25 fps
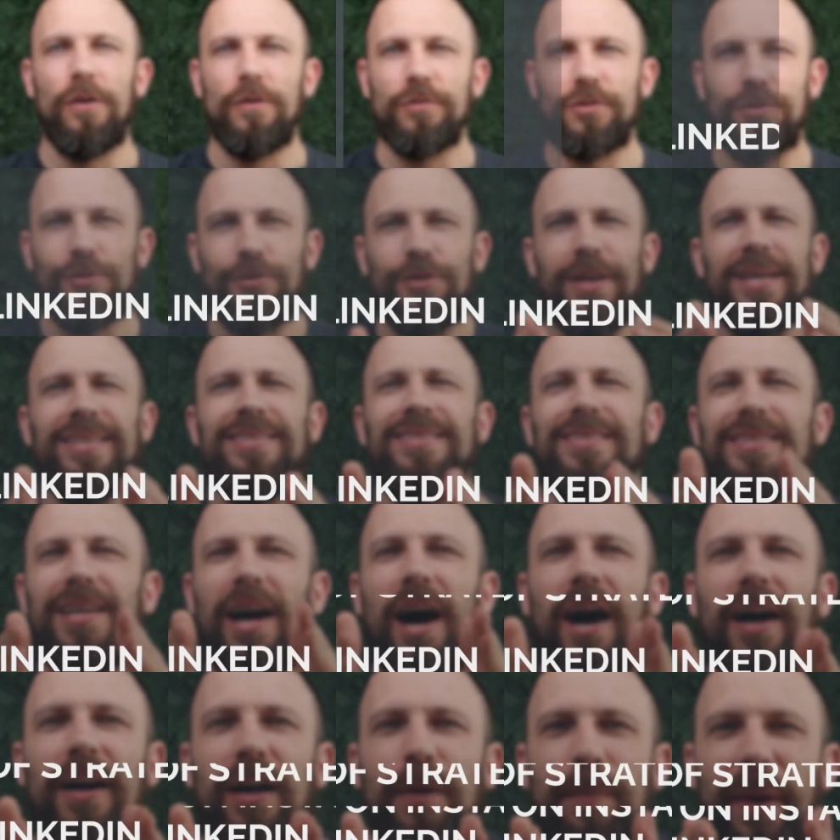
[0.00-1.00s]
So let's
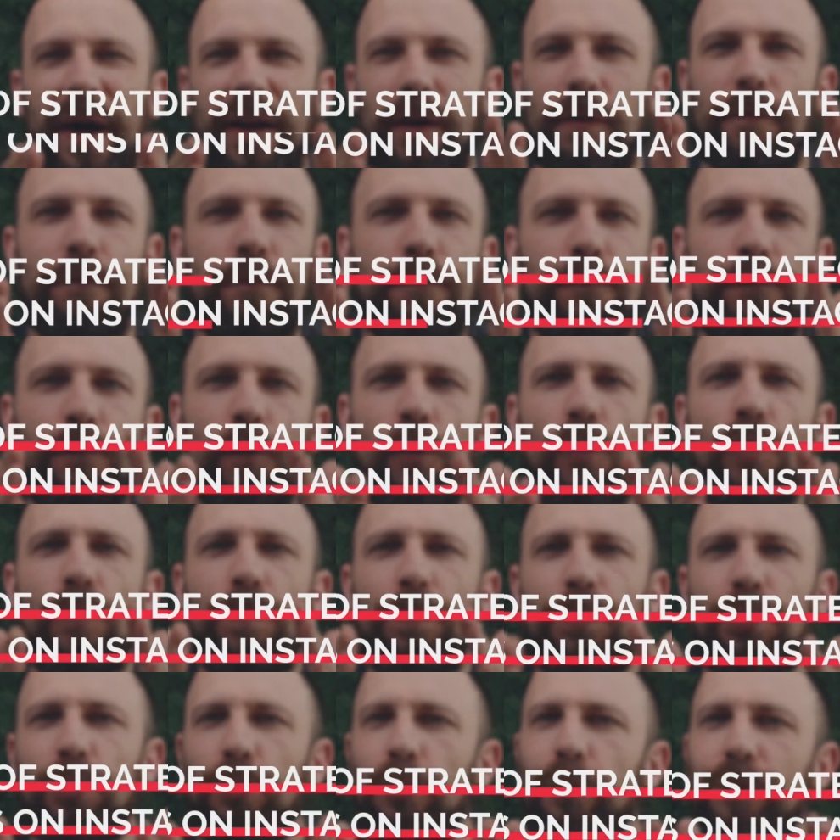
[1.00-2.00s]
talk about a
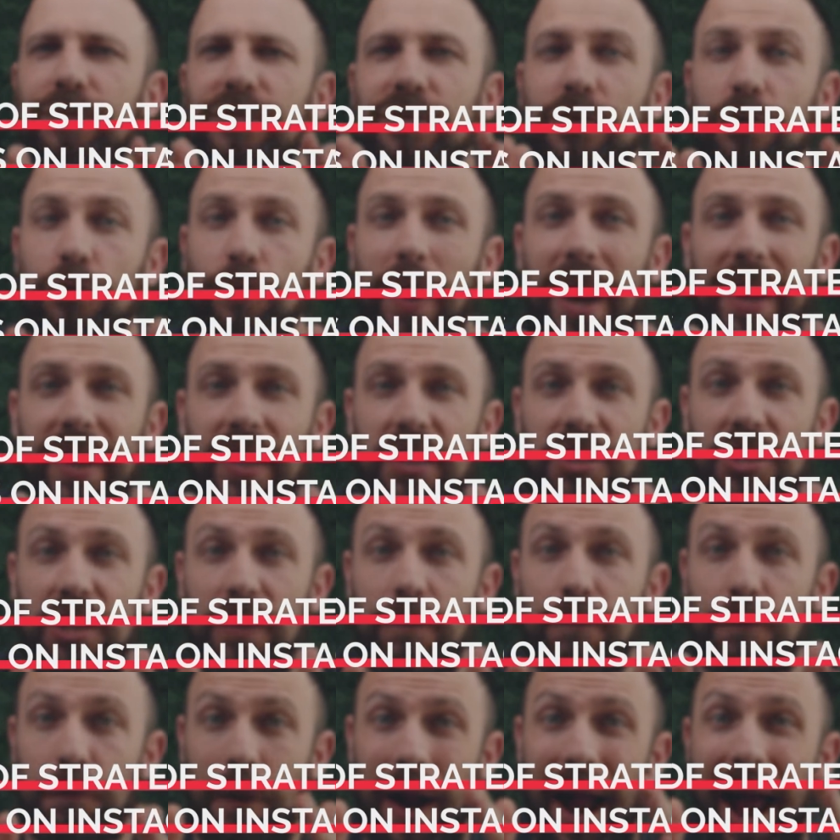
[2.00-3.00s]
foolproof
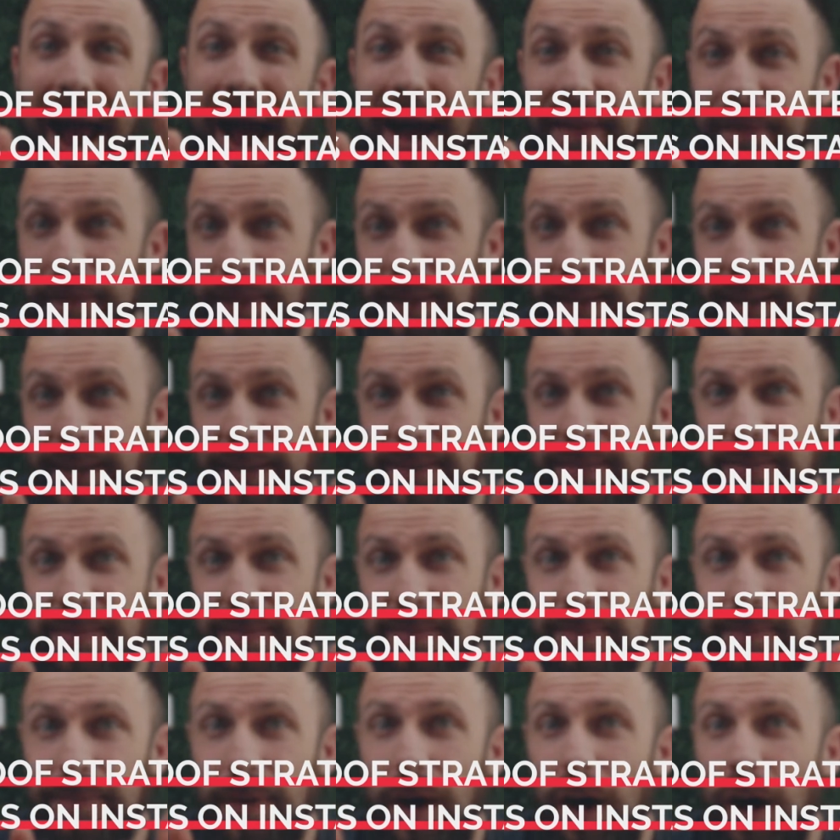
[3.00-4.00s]
strategy for
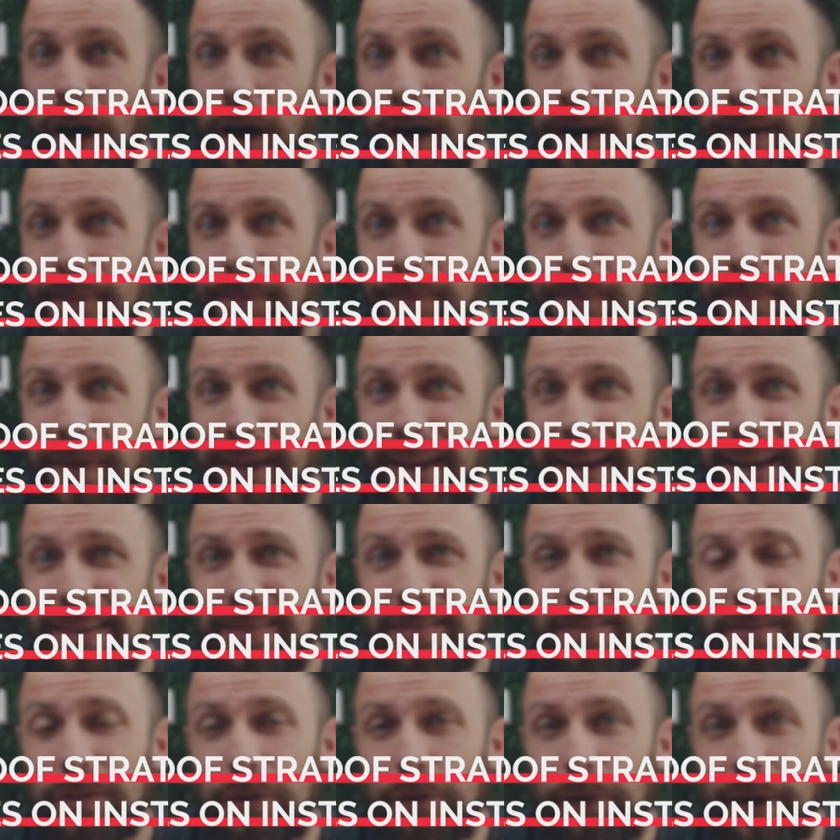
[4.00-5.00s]
athletes on
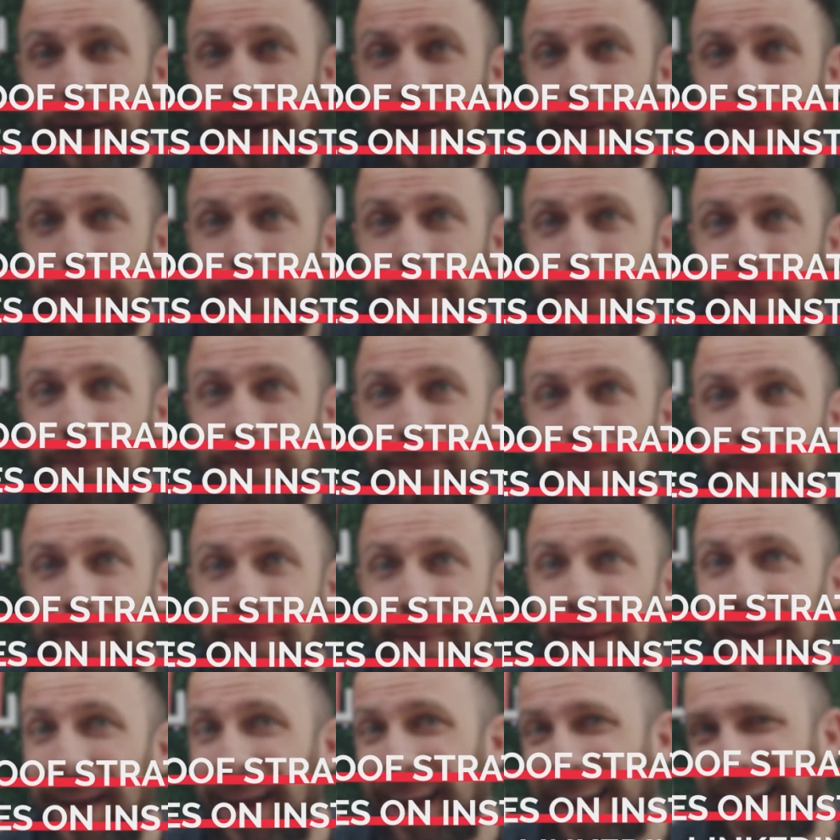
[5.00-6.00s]
Instagram
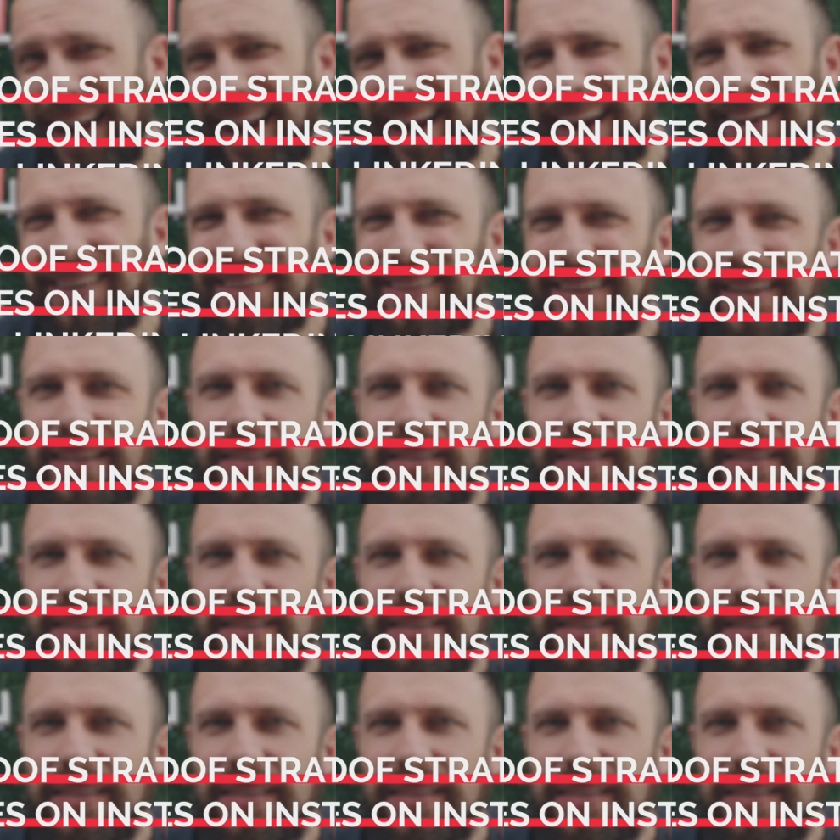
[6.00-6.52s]
and